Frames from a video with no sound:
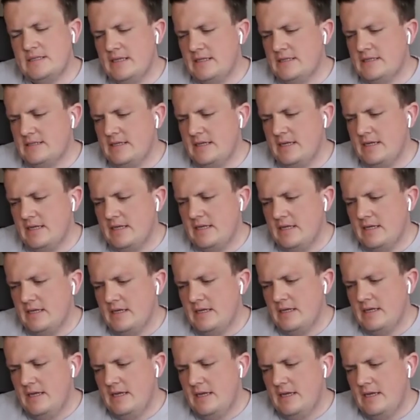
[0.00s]
let's say,
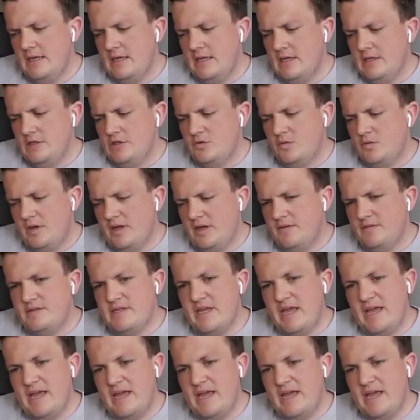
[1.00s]
12 to